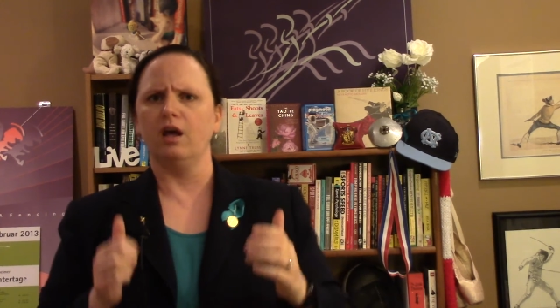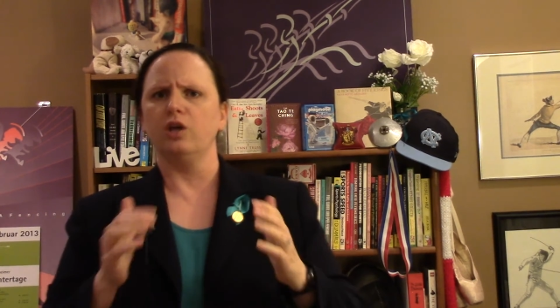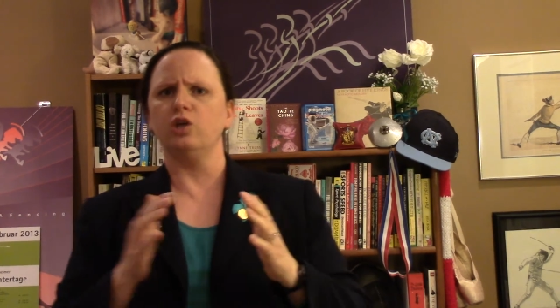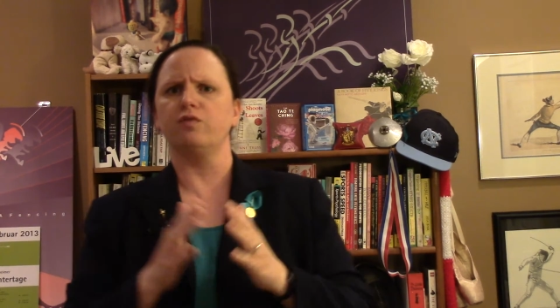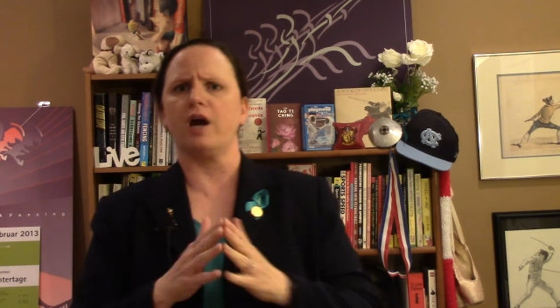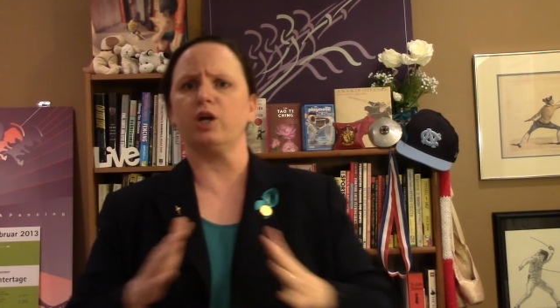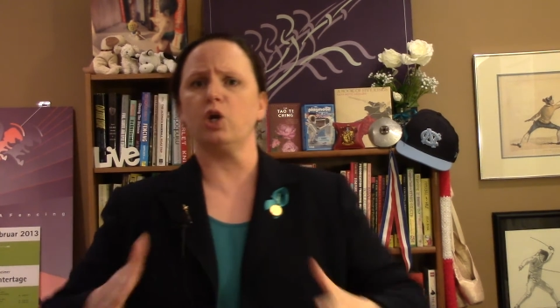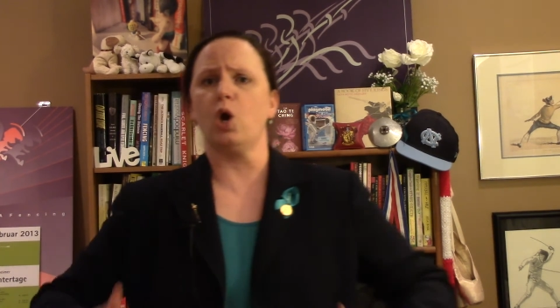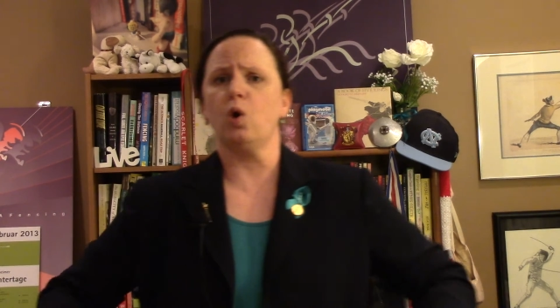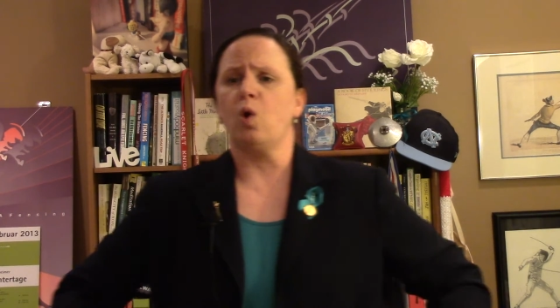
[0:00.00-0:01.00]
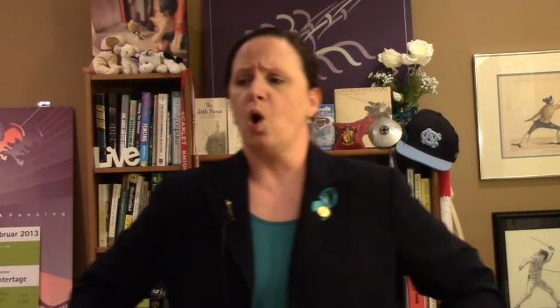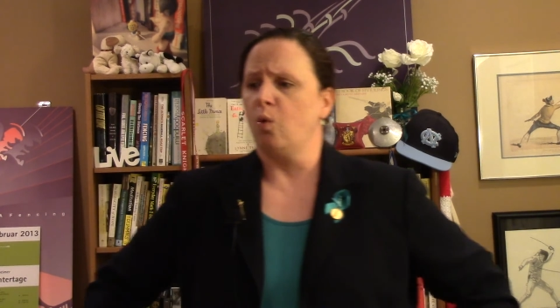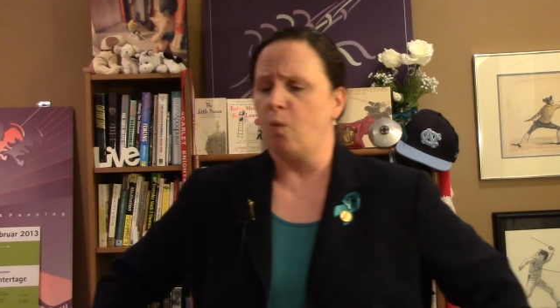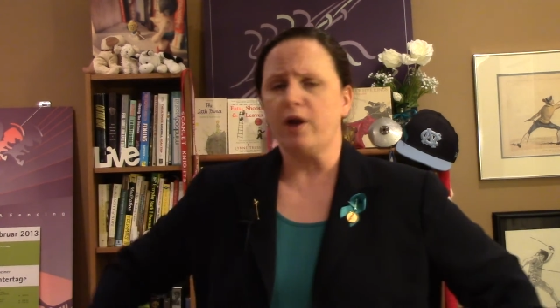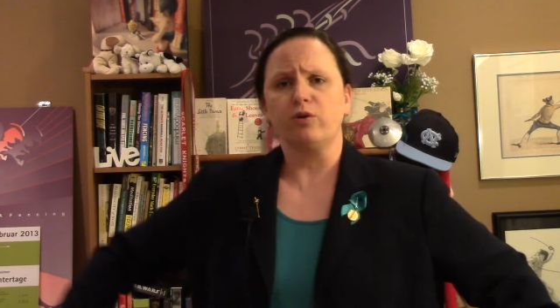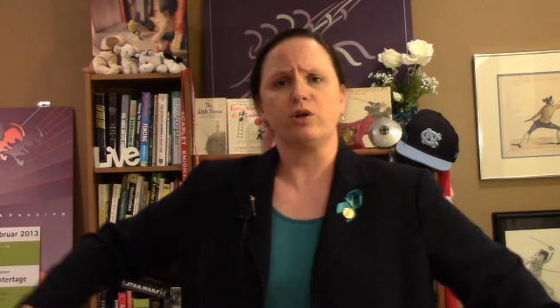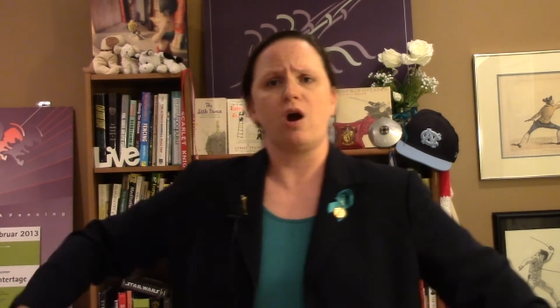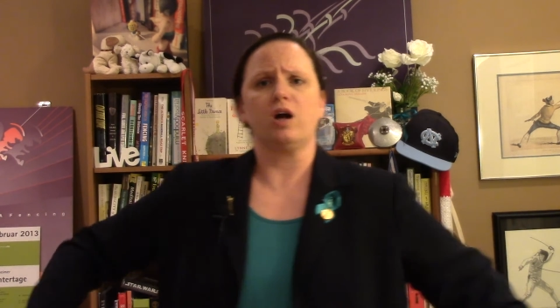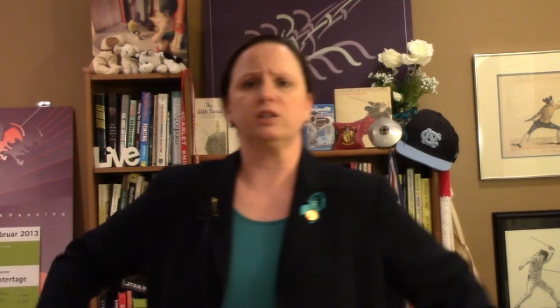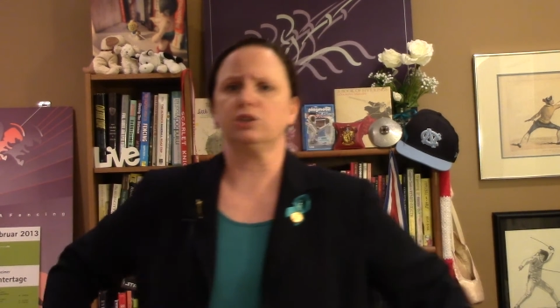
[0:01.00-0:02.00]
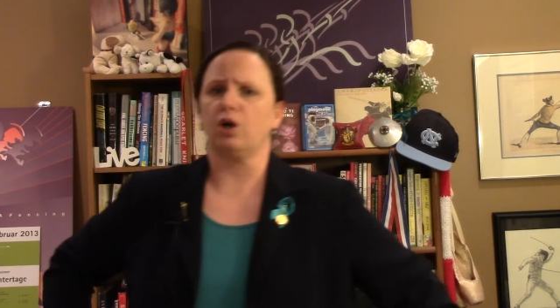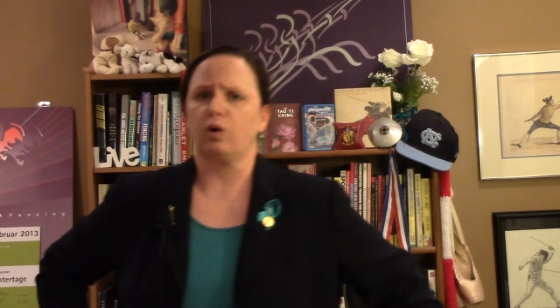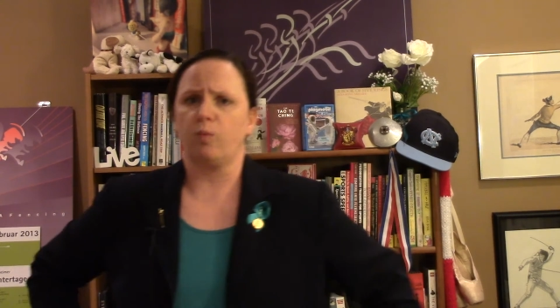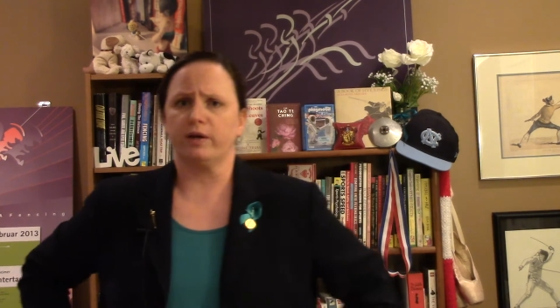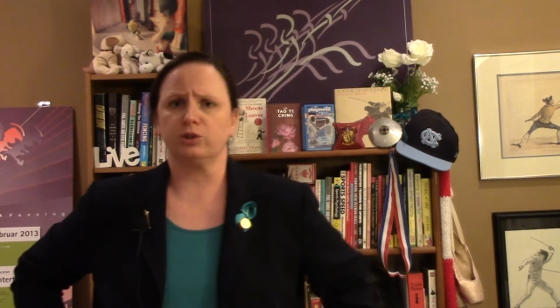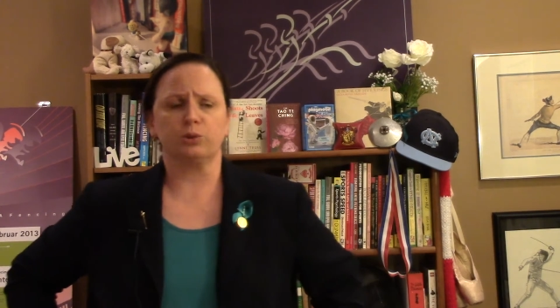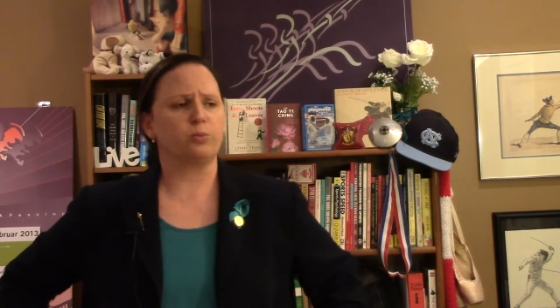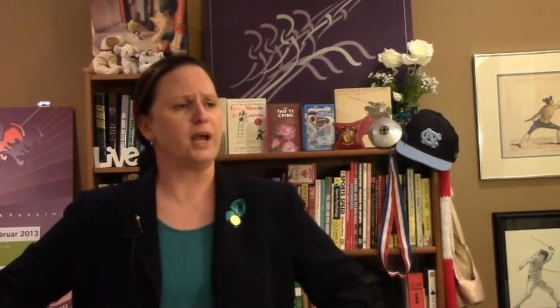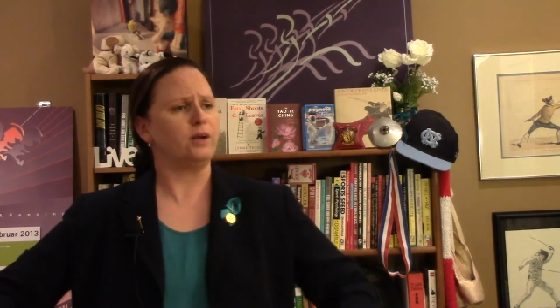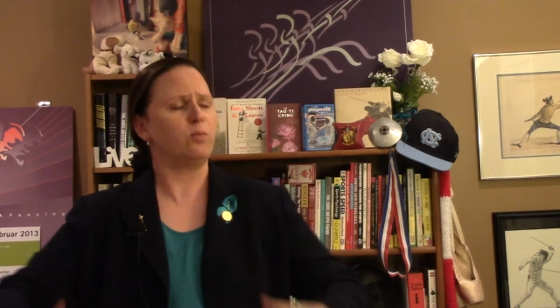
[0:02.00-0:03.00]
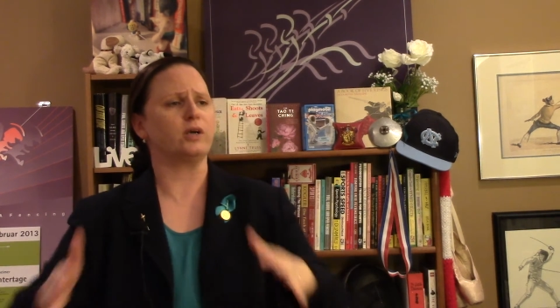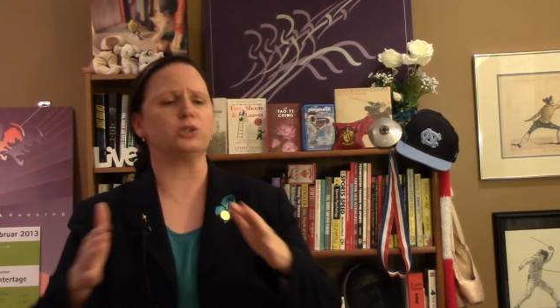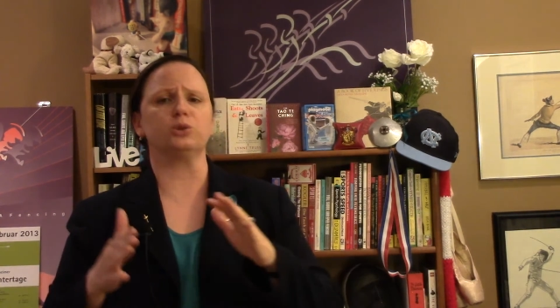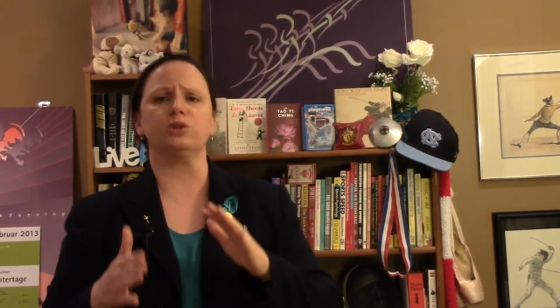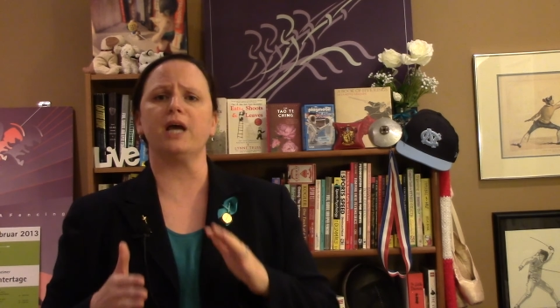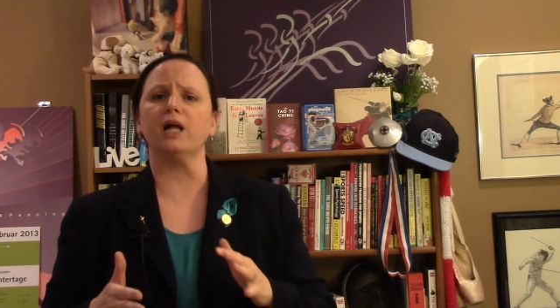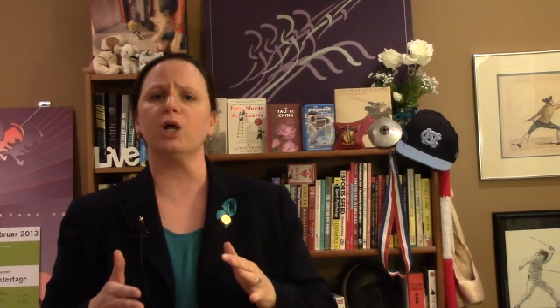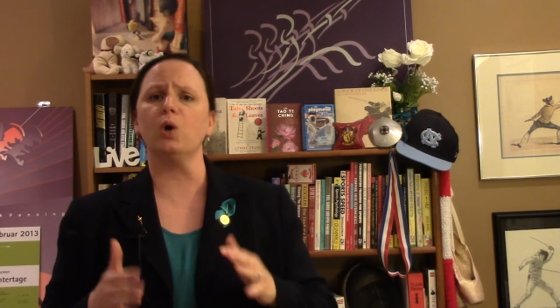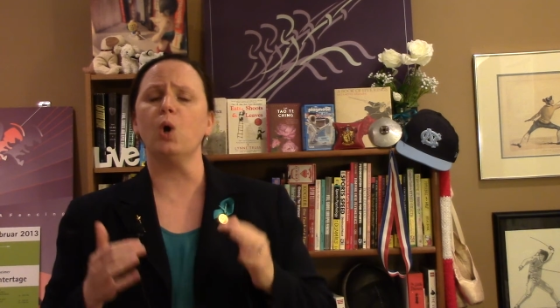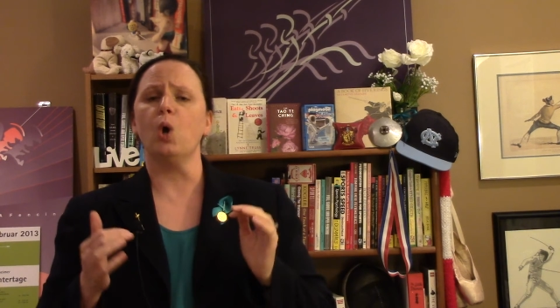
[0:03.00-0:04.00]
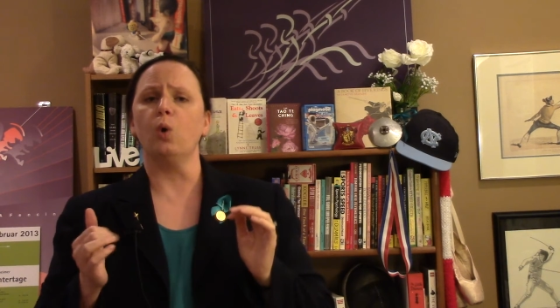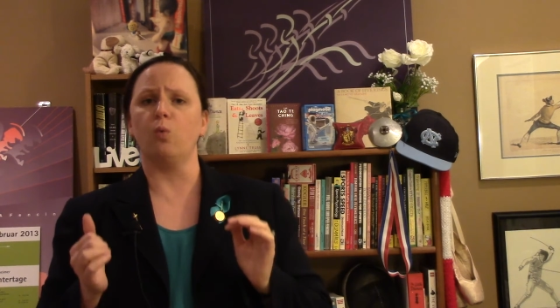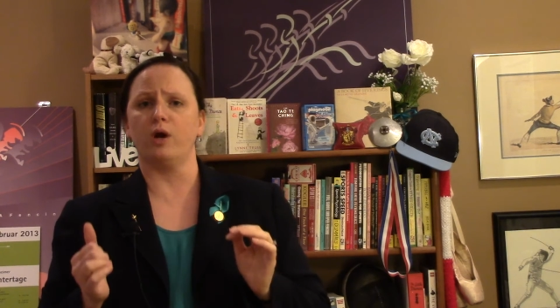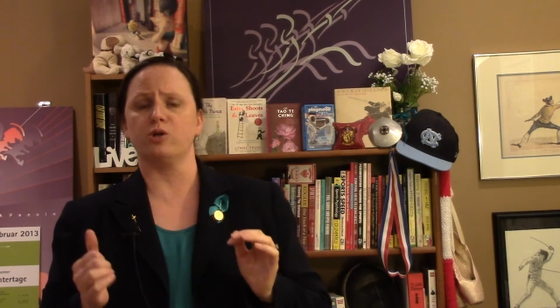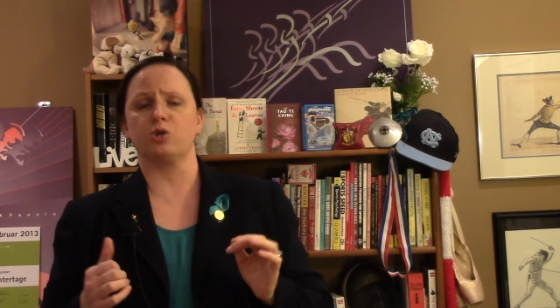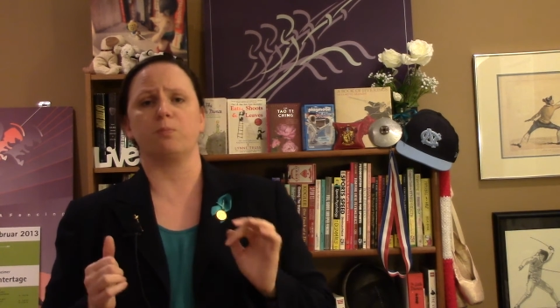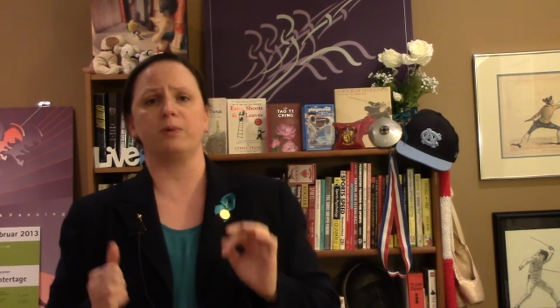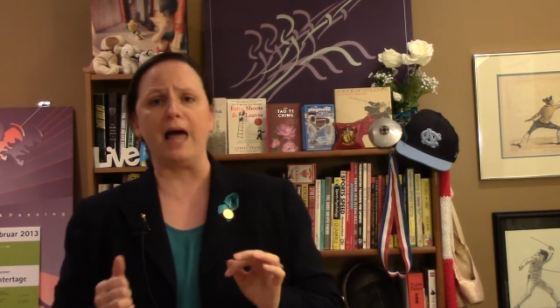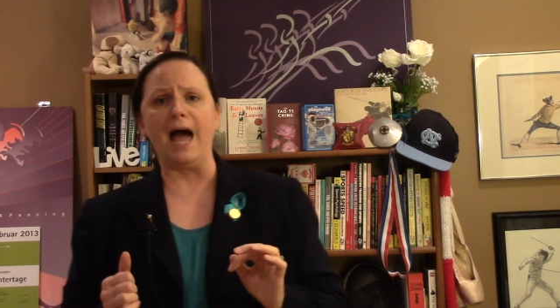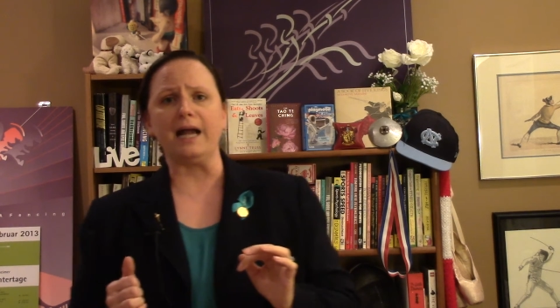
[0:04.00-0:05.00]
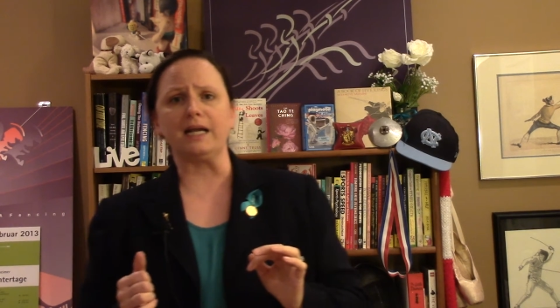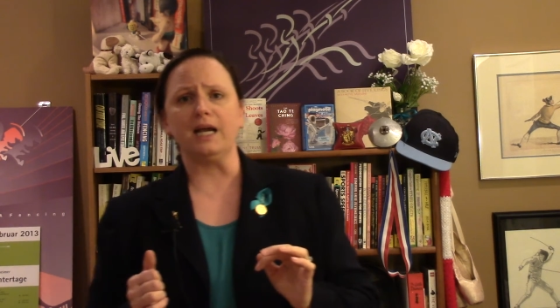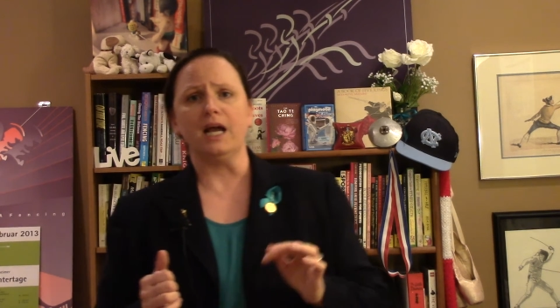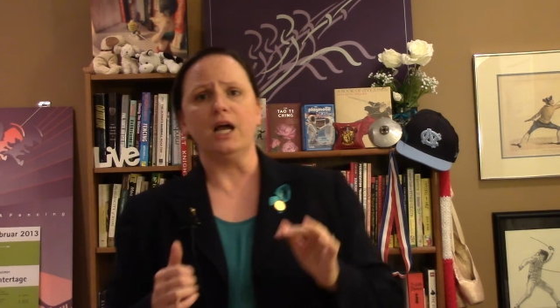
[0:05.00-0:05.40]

You've got to know where your cards are. Where's your red? Where's your yellow? Where's your black?